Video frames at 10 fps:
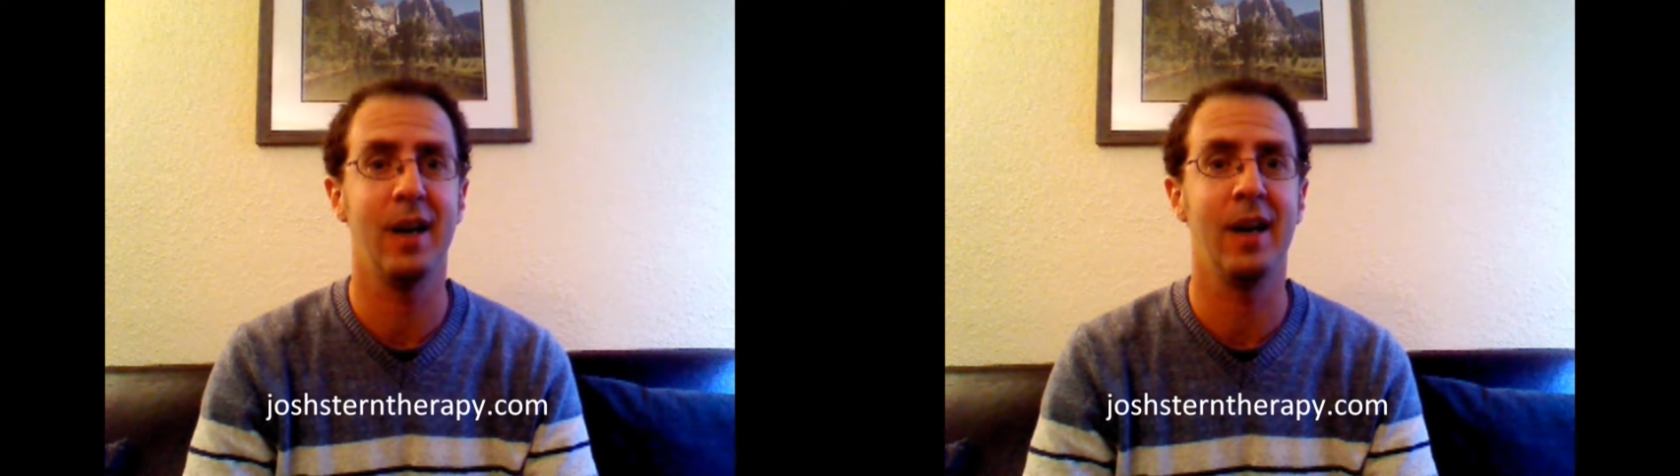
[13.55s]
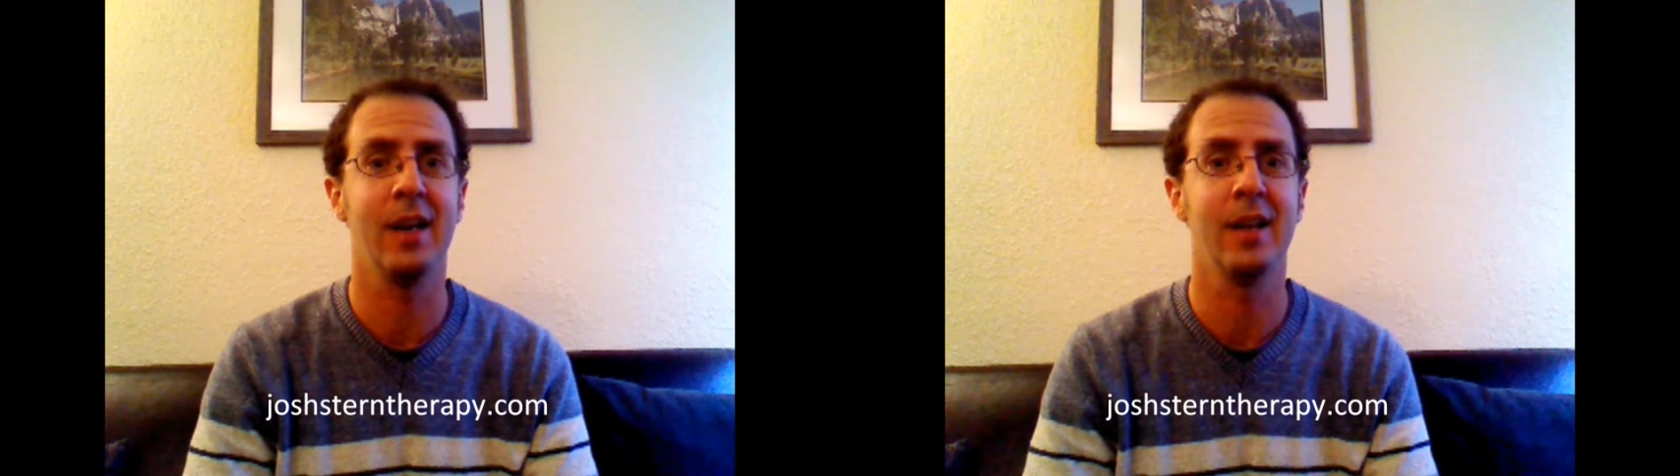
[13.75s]

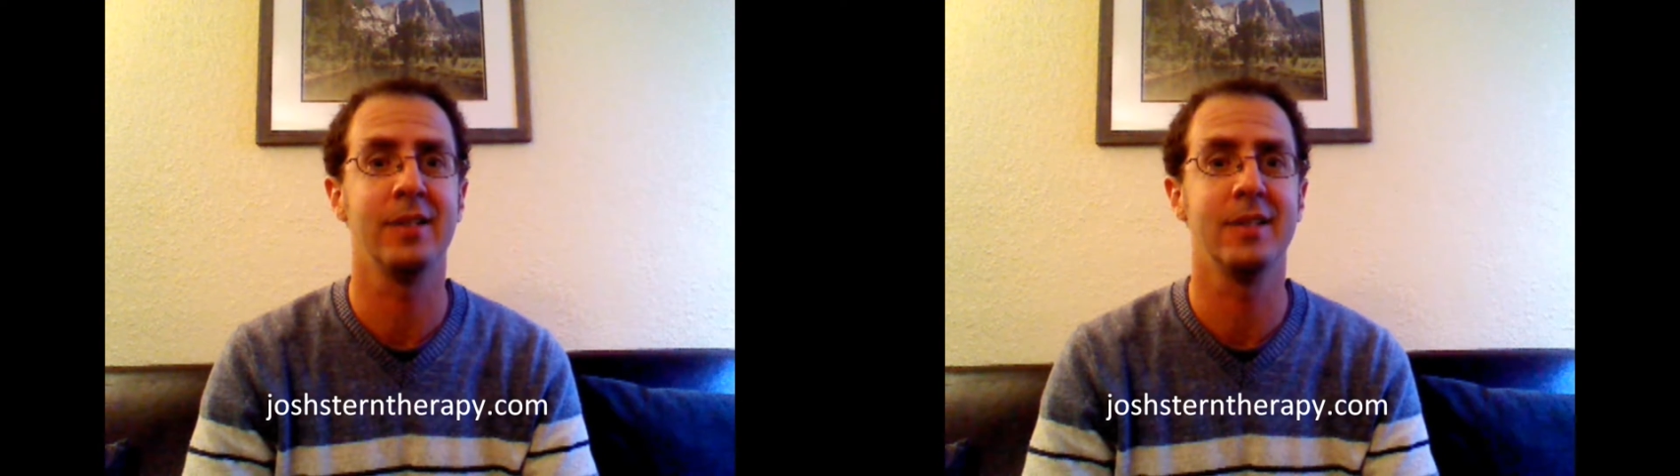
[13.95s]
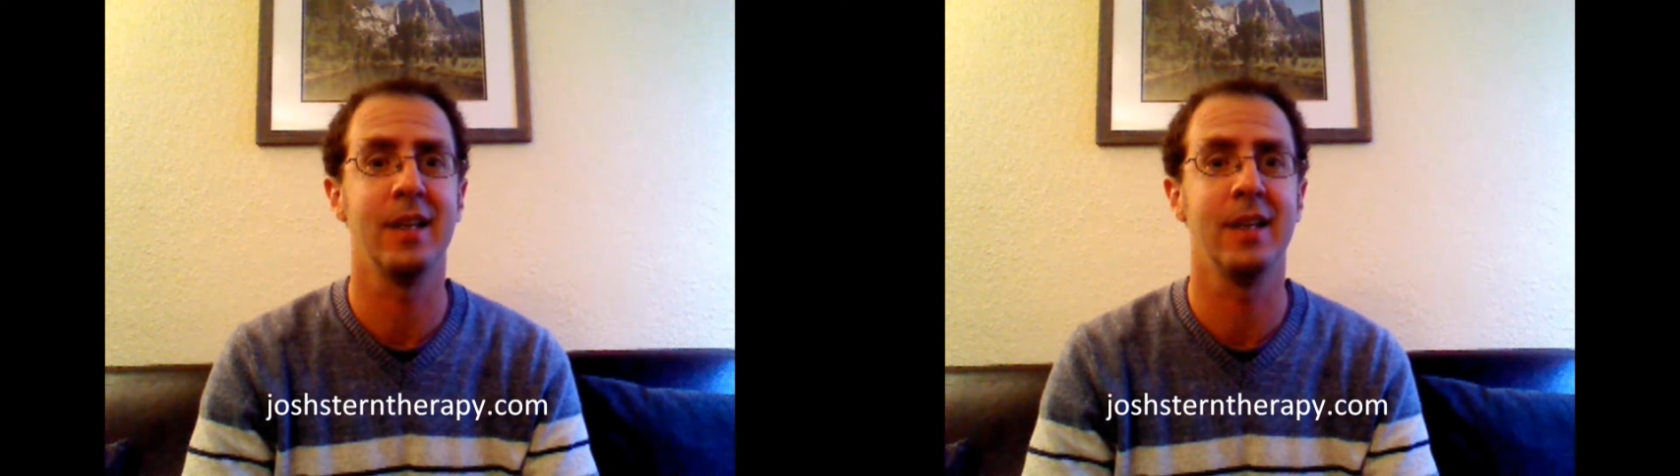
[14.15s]
I gotta
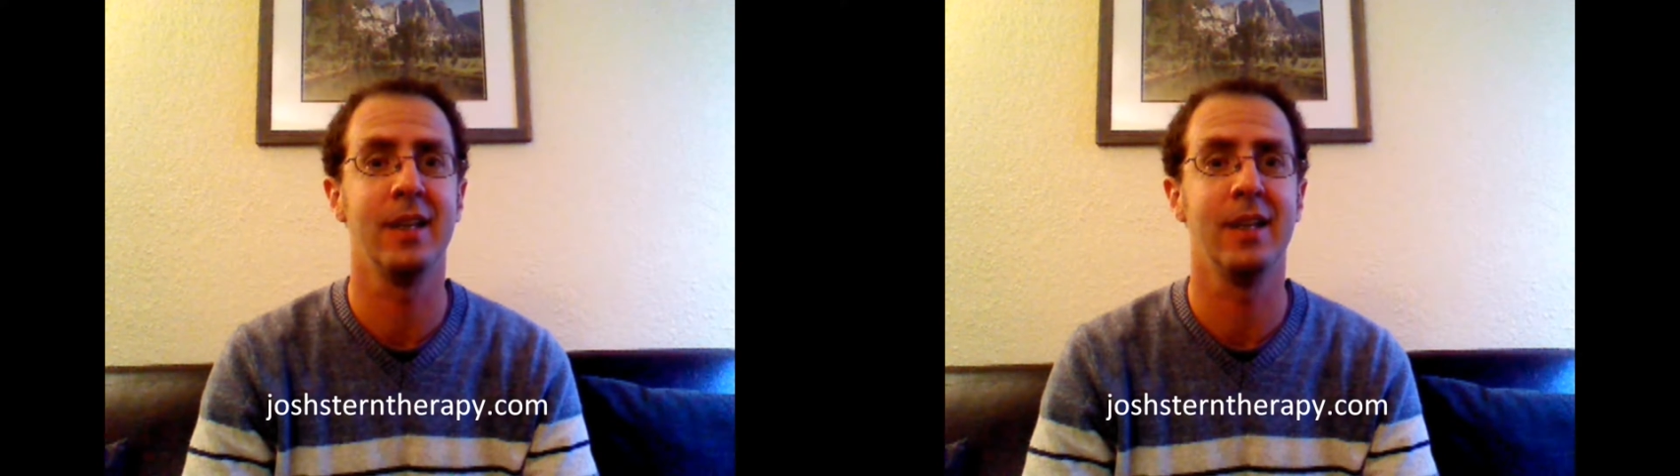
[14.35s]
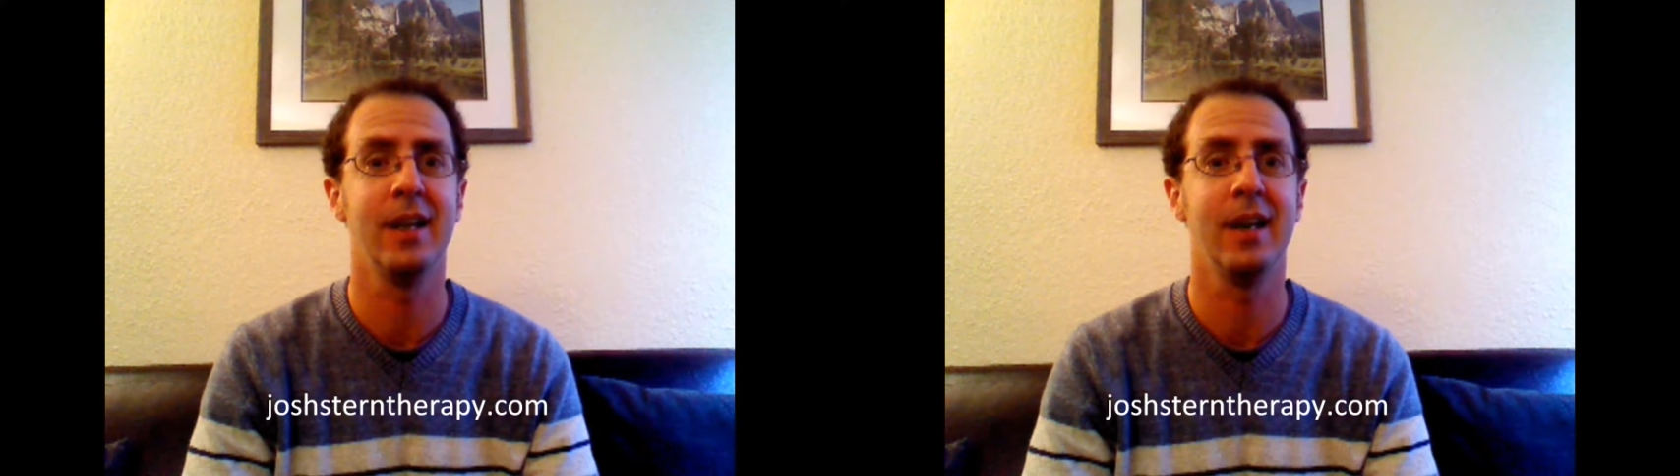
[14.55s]
say,